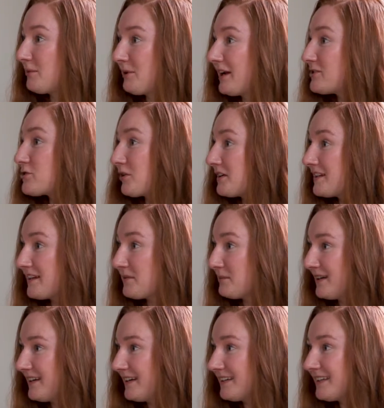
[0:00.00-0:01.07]
I joined it
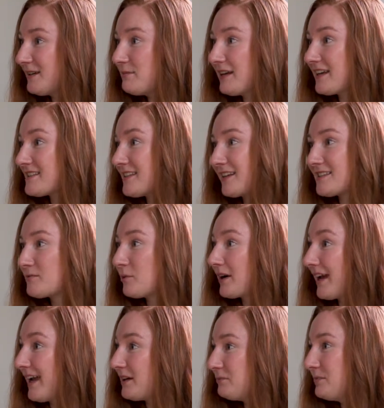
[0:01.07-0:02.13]
immediately because that's what I
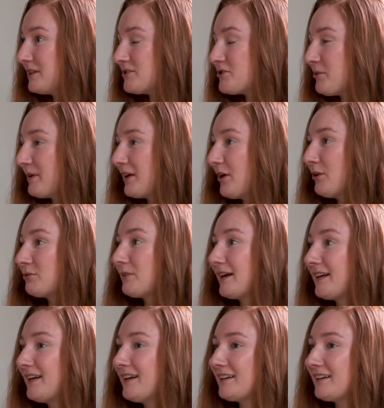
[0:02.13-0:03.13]
had been doing already,